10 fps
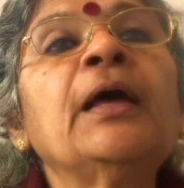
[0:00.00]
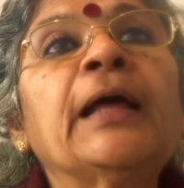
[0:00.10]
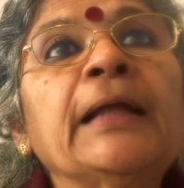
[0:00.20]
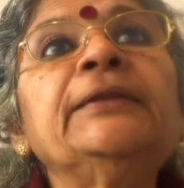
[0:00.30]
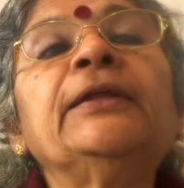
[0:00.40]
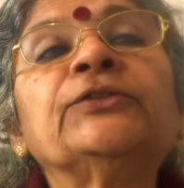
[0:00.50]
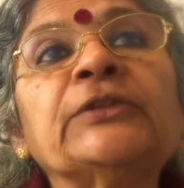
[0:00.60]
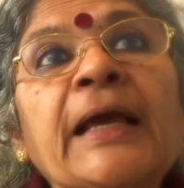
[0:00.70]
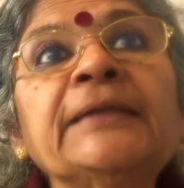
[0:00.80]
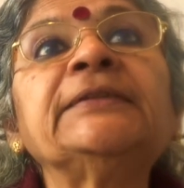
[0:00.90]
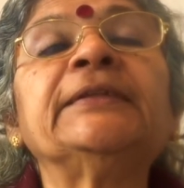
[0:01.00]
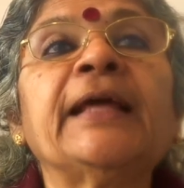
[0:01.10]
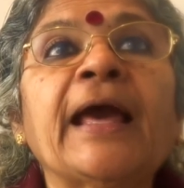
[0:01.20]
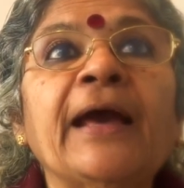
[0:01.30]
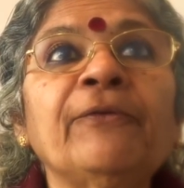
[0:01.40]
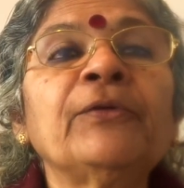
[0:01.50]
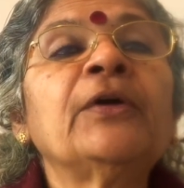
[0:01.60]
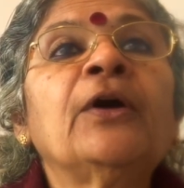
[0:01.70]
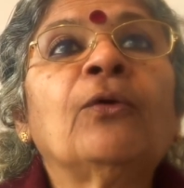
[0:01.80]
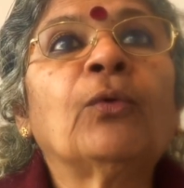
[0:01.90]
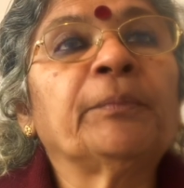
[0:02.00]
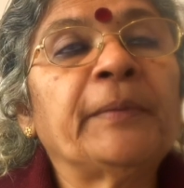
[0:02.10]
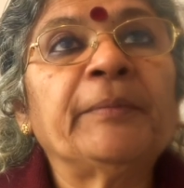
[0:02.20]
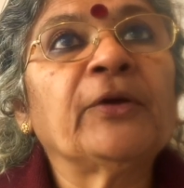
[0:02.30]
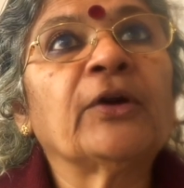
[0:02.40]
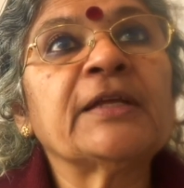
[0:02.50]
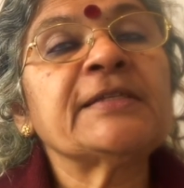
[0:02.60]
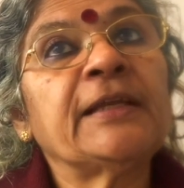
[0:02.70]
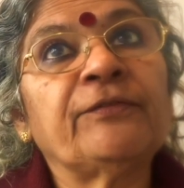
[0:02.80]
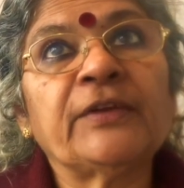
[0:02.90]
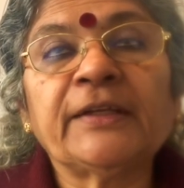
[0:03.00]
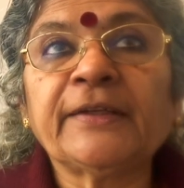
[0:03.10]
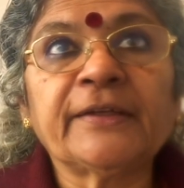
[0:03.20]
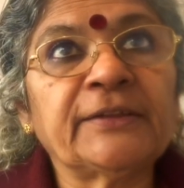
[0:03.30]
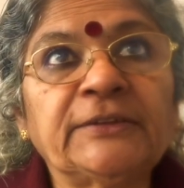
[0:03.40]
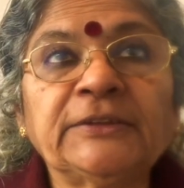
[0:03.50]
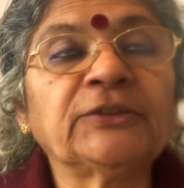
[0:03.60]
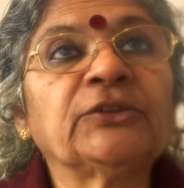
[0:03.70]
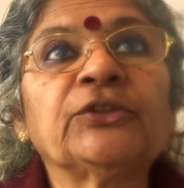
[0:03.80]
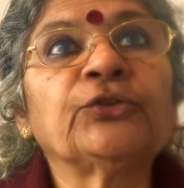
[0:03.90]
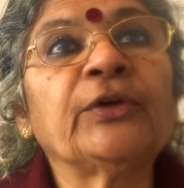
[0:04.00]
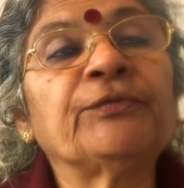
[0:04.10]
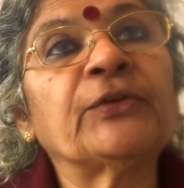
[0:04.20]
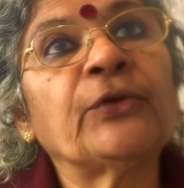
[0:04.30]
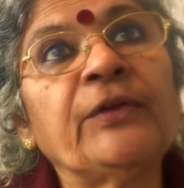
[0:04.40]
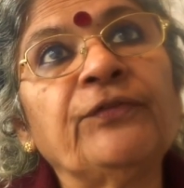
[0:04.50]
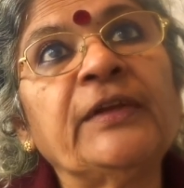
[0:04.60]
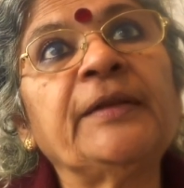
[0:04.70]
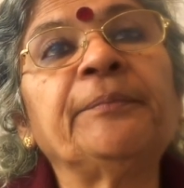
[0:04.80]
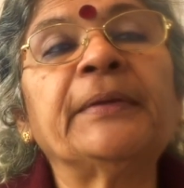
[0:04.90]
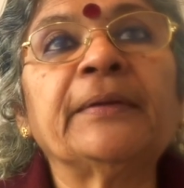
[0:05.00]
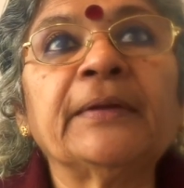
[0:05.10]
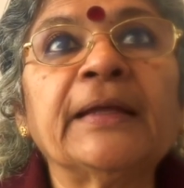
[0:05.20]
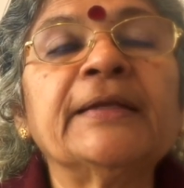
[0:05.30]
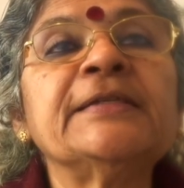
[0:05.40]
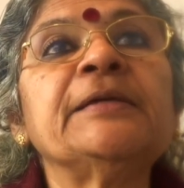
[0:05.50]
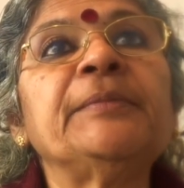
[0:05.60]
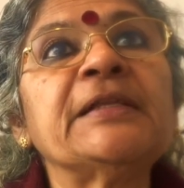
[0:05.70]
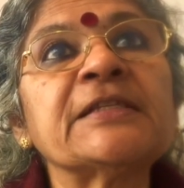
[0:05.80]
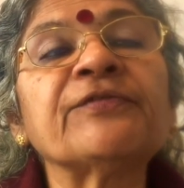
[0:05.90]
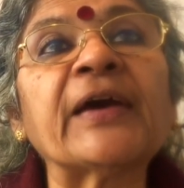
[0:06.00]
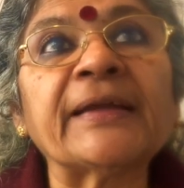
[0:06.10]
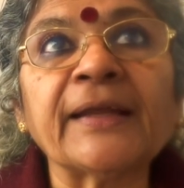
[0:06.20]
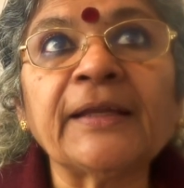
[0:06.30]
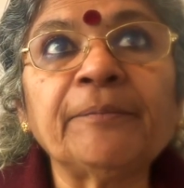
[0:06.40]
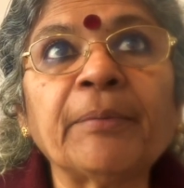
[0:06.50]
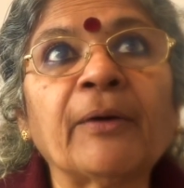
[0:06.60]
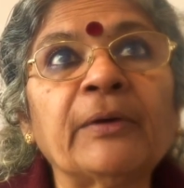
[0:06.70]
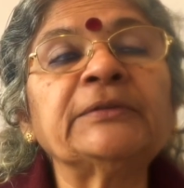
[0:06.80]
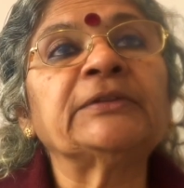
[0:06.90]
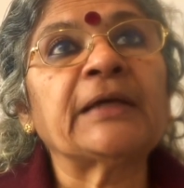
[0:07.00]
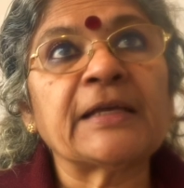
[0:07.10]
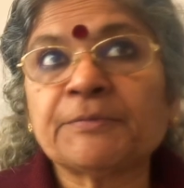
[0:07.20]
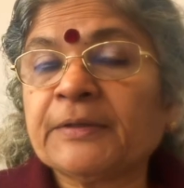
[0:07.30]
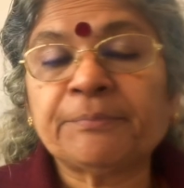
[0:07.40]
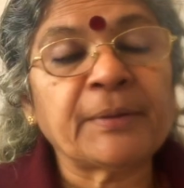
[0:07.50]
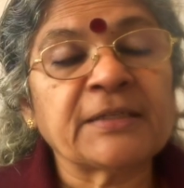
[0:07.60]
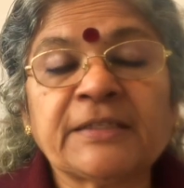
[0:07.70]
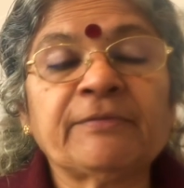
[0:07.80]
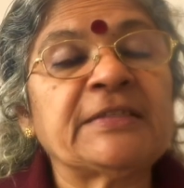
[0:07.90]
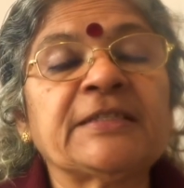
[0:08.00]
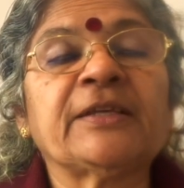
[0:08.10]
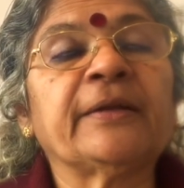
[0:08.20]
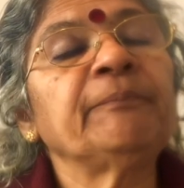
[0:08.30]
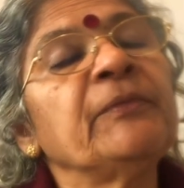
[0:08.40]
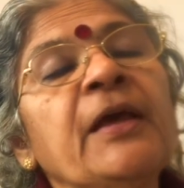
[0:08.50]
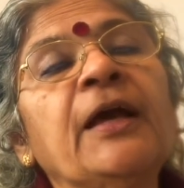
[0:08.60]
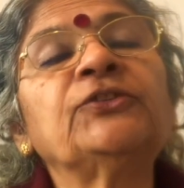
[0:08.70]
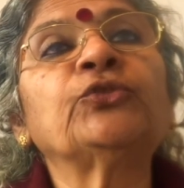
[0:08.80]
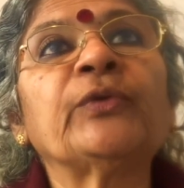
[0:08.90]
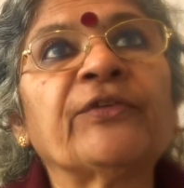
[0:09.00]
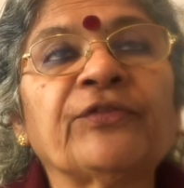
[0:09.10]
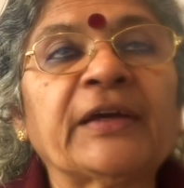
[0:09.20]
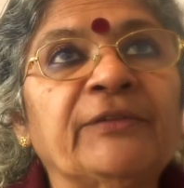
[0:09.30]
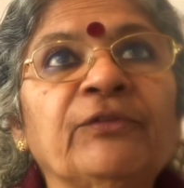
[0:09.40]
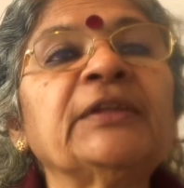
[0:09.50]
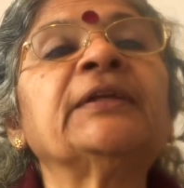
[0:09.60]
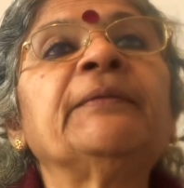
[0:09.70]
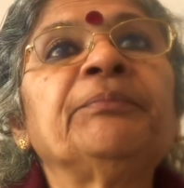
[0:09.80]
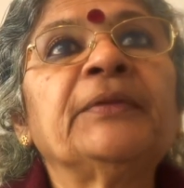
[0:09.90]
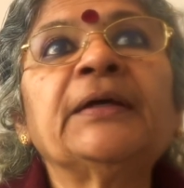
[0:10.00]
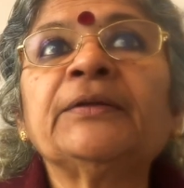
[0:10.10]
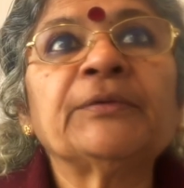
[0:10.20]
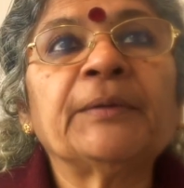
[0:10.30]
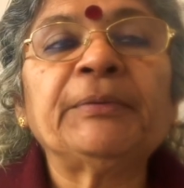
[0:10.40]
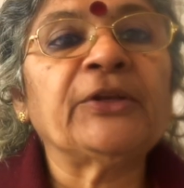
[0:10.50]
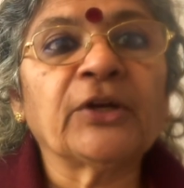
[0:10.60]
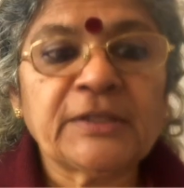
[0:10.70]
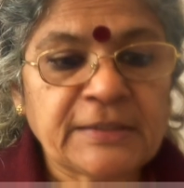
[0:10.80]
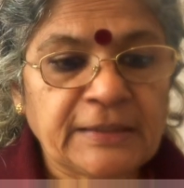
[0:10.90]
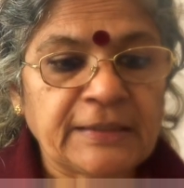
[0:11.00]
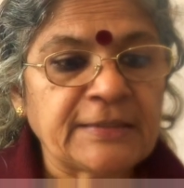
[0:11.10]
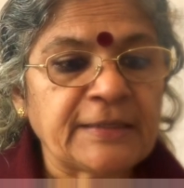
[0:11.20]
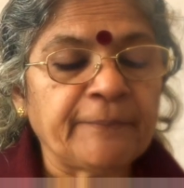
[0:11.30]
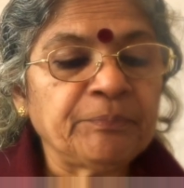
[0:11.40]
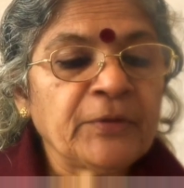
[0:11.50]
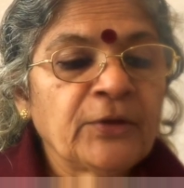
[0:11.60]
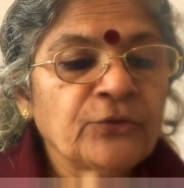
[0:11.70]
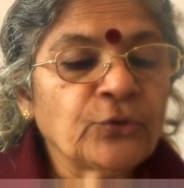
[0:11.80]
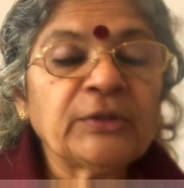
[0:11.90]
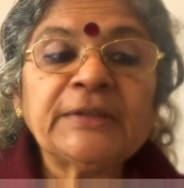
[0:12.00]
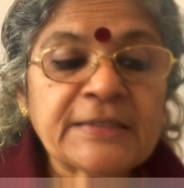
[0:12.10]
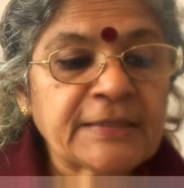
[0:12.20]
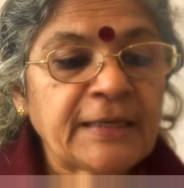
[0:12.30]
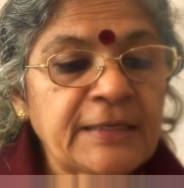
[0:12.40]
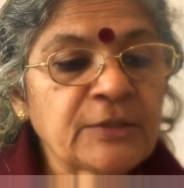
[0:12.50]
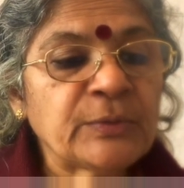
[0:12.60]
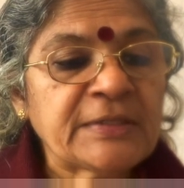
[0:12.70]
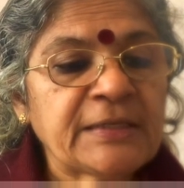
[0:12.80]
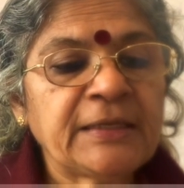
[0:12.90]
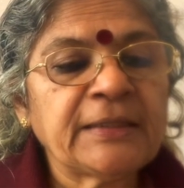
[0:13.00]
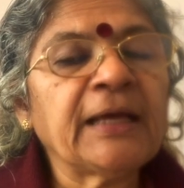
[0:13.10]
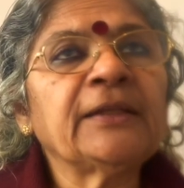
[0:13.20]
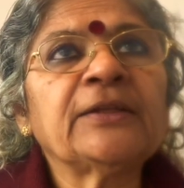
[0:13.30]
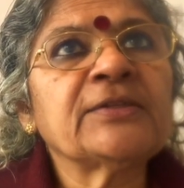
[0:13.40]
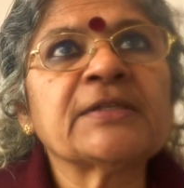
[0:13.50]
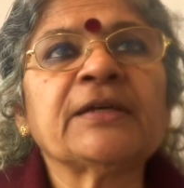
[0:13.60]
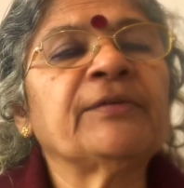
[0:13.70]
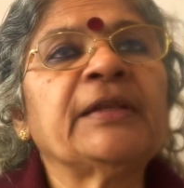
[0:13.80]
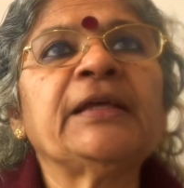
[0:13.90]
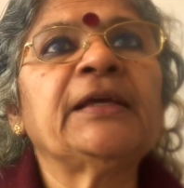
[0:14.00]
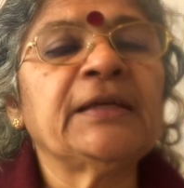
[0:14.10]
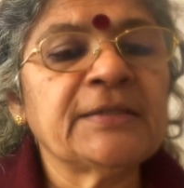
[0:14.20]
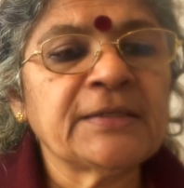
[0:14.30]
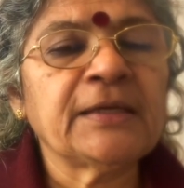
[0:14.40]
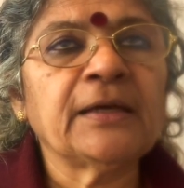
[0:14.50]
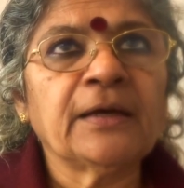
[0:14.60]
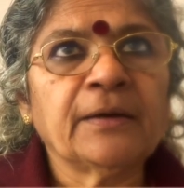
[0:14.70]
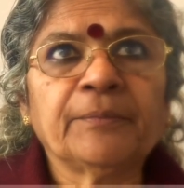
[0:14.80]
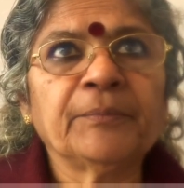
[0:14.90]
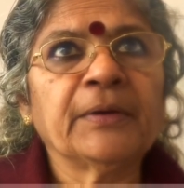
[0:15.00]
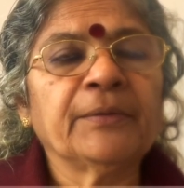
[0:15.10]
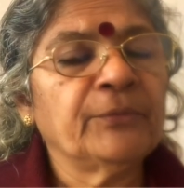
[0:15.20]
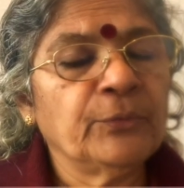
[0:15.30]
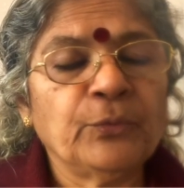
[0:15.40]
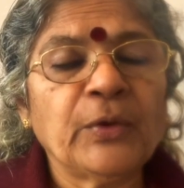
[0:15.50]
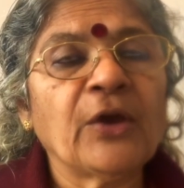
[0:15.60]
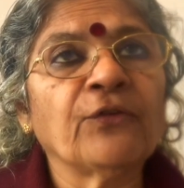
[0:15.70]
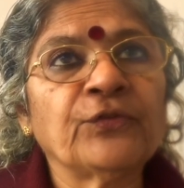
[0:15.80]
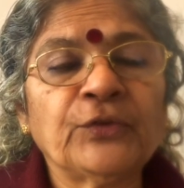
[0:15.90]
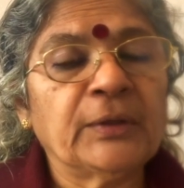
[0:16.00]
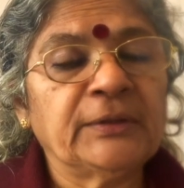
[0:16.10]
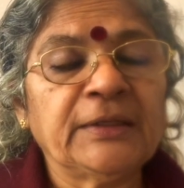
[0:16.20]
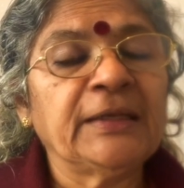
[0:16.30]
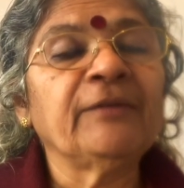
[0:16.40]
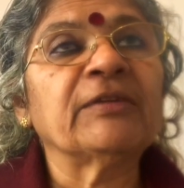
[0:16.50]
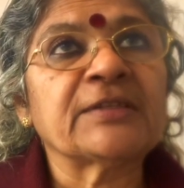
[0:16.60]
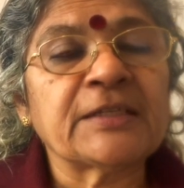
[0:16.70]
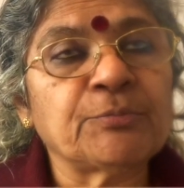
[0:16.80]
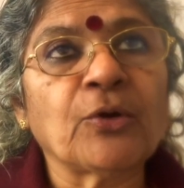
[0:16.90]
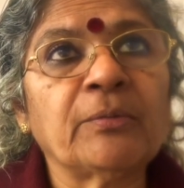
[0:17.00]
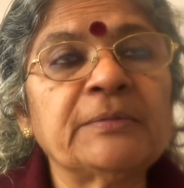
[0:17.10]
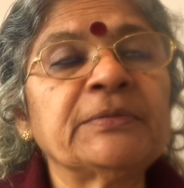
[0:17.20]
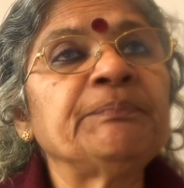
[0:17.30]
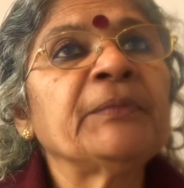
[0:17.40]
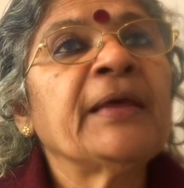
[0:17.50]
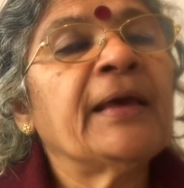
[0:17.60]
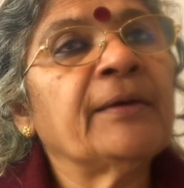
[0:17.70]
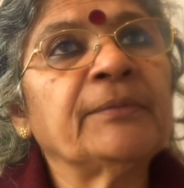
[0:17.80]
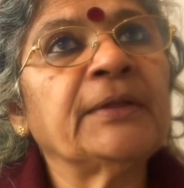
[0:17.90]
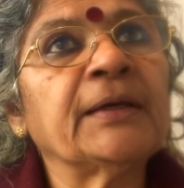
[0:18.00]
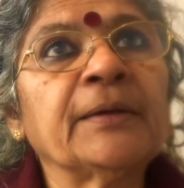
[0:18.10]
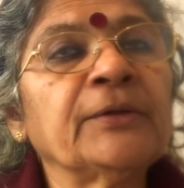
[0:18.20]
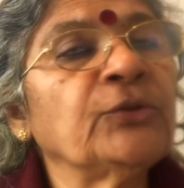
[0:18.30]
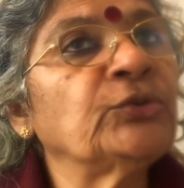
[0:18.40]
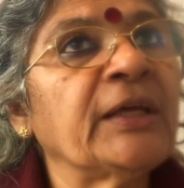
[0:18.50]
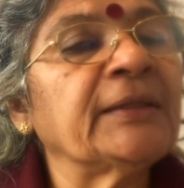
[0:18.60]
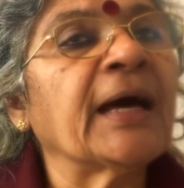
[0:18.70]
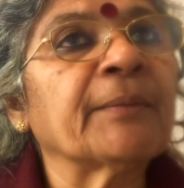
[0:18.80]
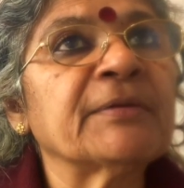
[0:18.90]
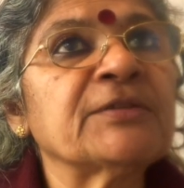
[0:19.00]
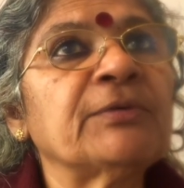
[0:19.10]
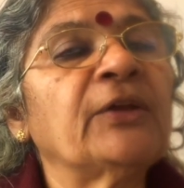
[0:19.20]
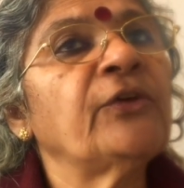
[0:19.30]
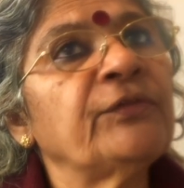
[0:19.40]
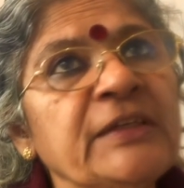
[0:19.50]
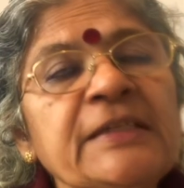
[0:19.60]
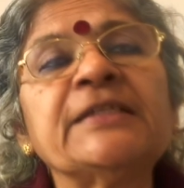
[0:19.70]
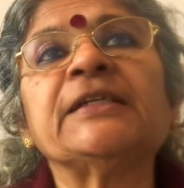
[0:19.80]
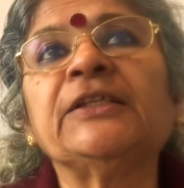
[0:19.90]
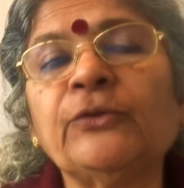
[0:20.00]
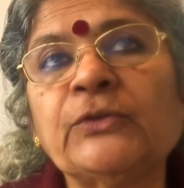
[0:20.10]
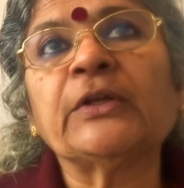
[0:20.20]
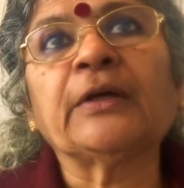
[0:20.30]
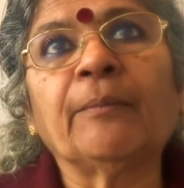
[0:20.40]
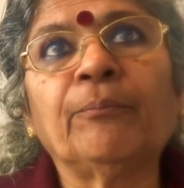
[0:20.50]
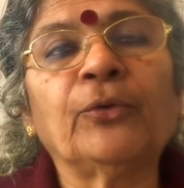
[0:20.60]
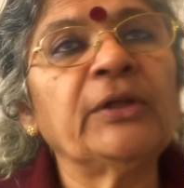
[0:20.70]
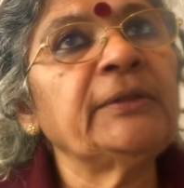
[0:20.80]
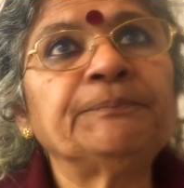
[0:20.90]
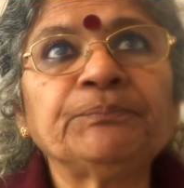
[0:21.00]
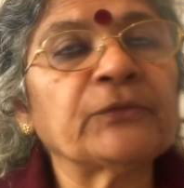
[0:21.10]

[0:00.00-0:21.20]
And hence they have what may be called as infinite energy. Okay, so infinite energy means finite powers as per Parseval's theorem, and so we are fine with the periodic signals here. So in this case, we see that it's a very easy way of dealing with such problems. You take the RMS value of each individual component.